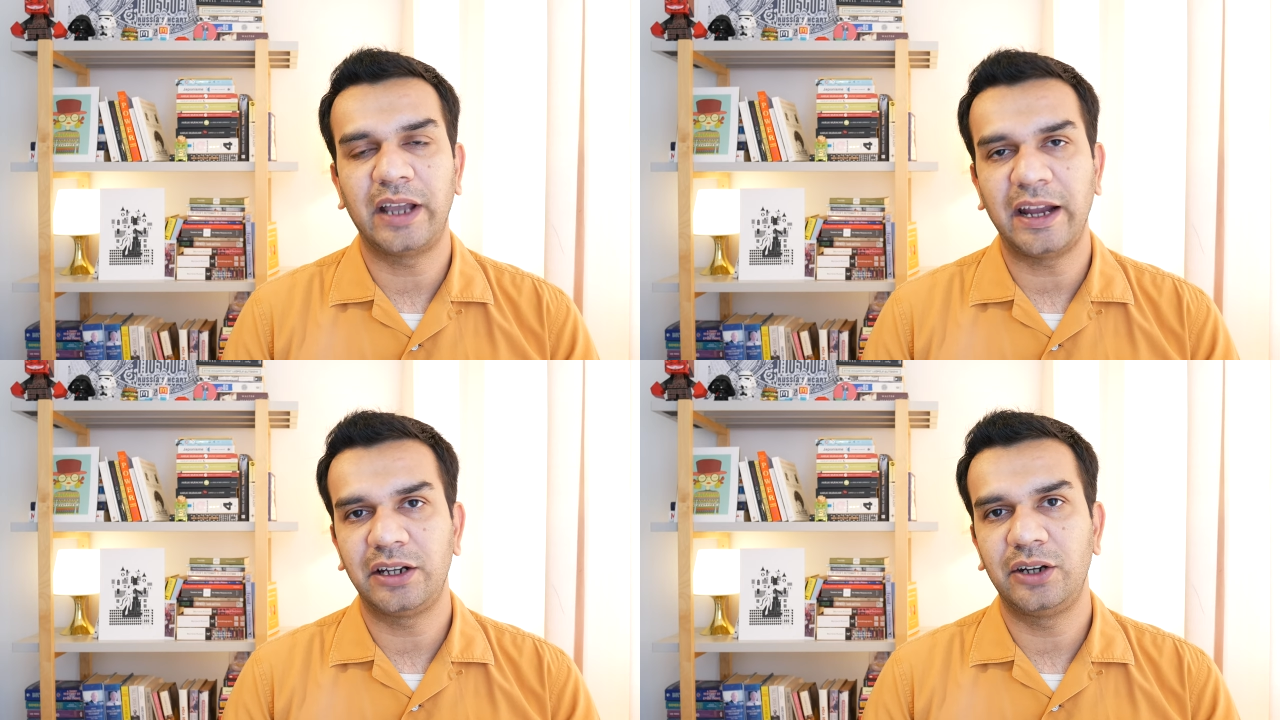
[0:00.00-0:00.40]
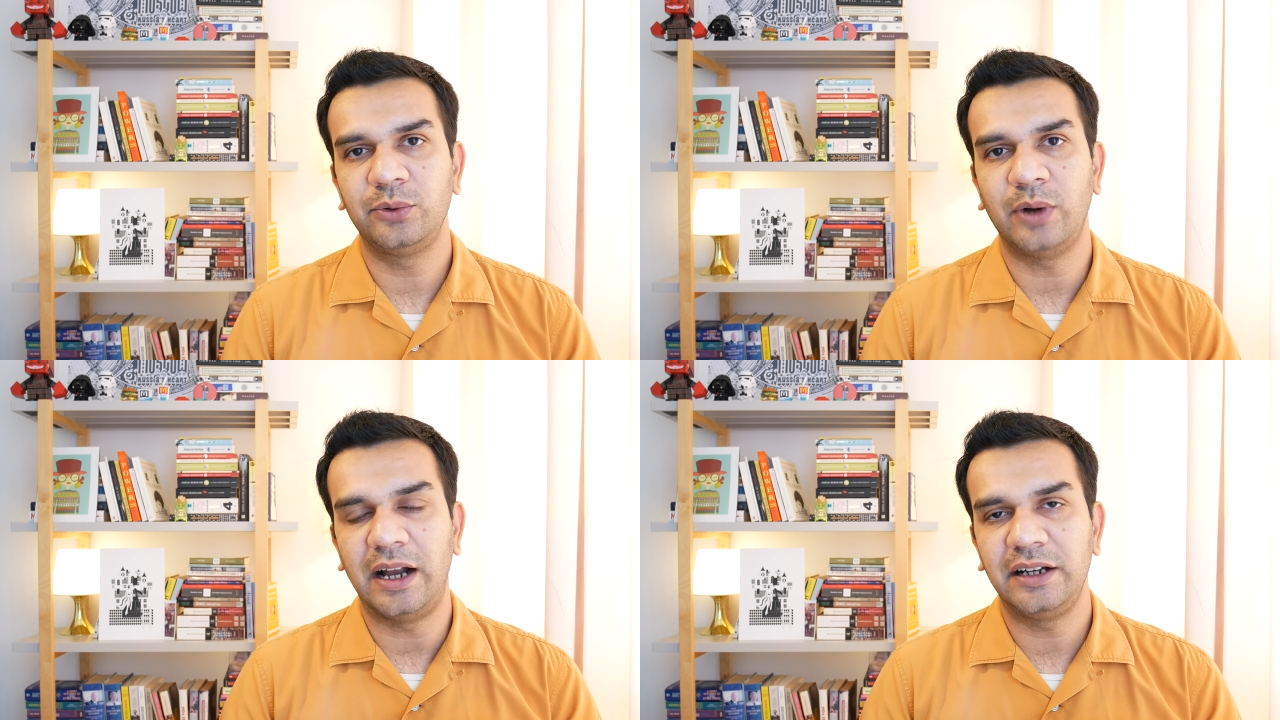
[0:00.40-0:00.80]
get
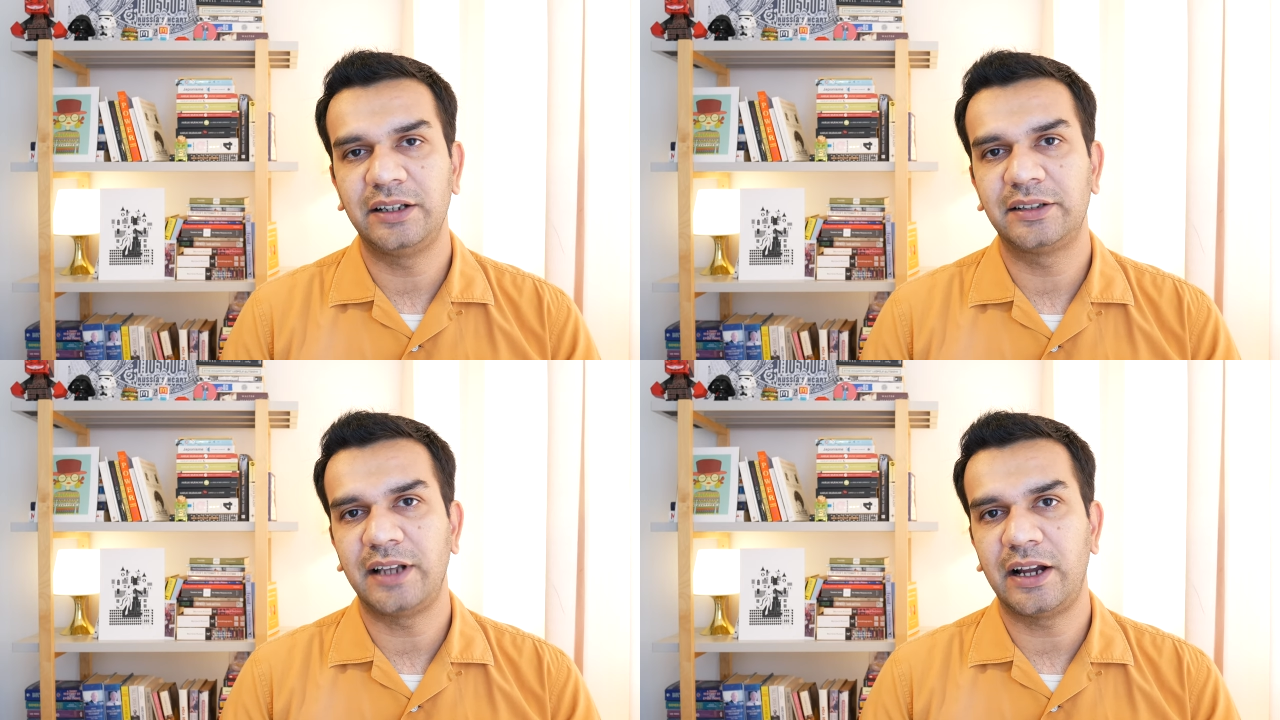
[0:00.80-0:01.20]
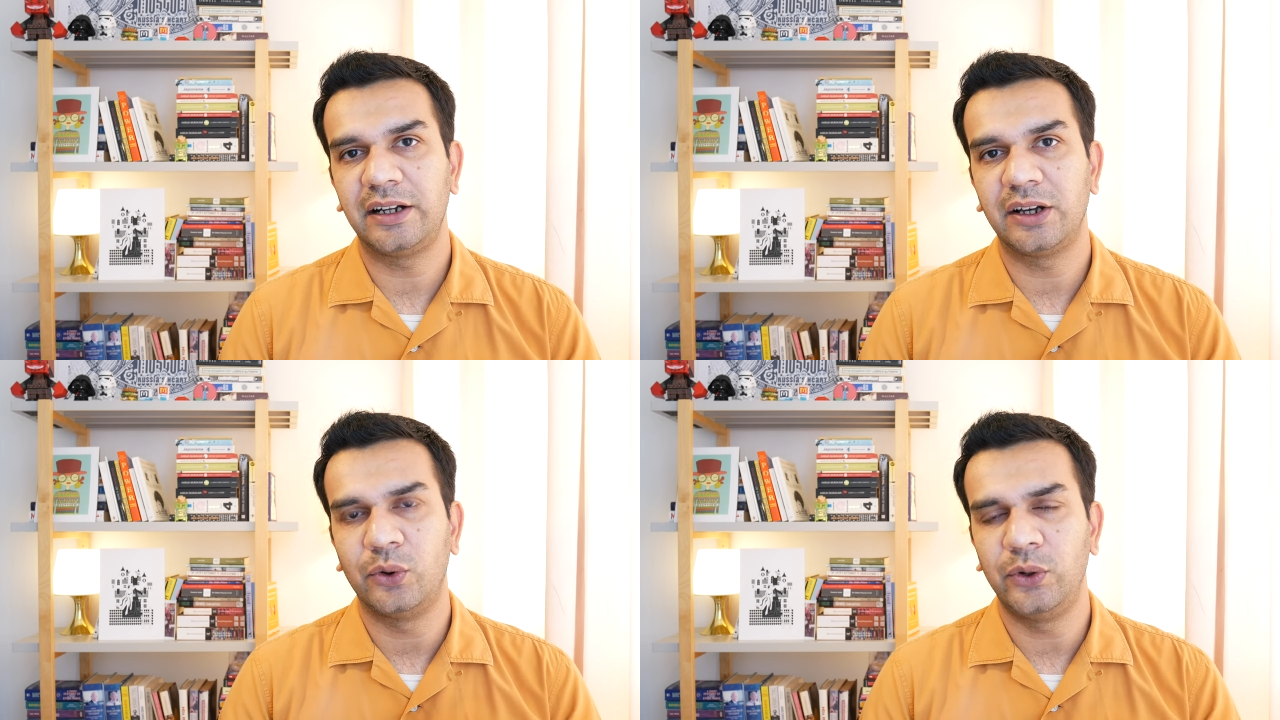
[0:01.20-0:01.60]
to
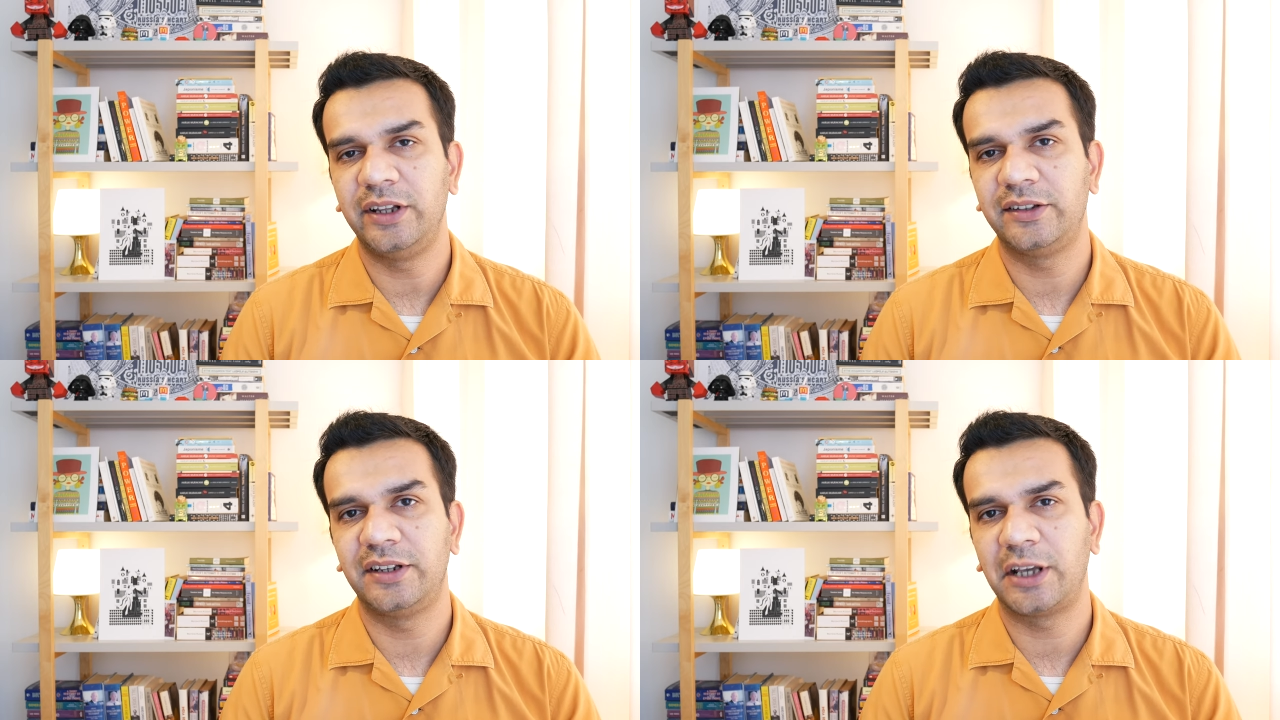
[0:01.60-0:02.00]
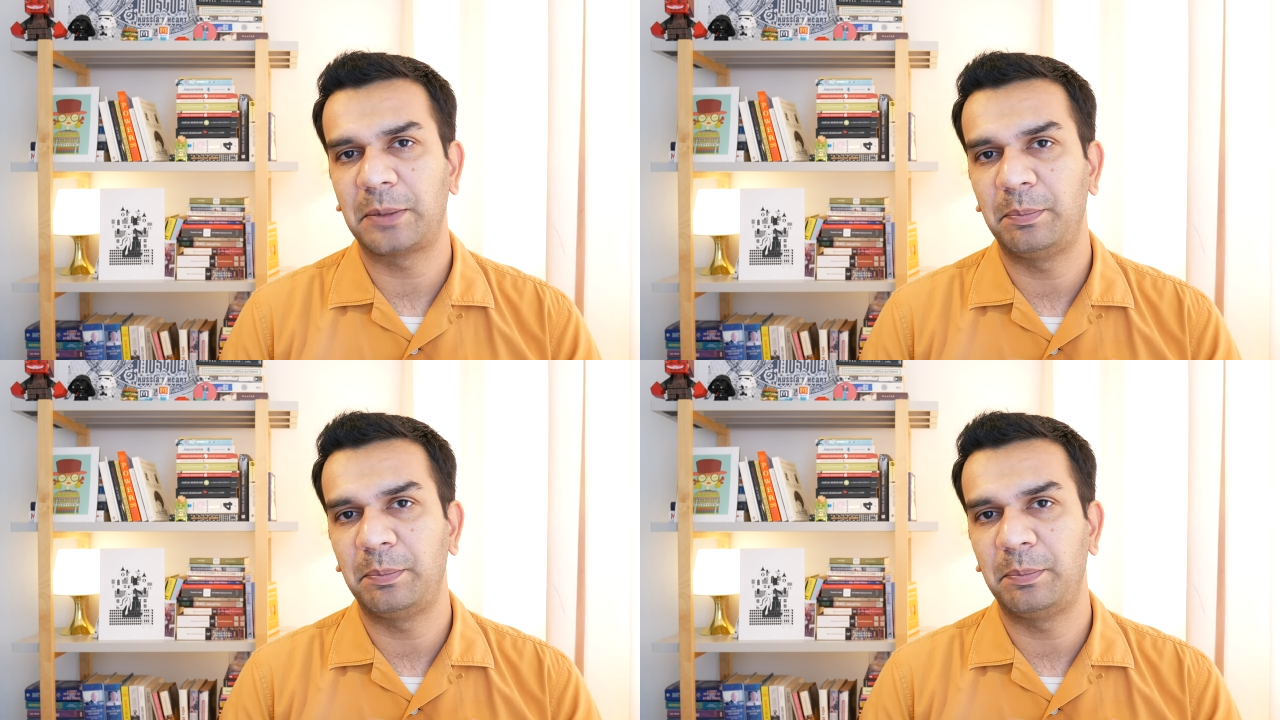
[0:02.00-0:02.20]
understand a holistic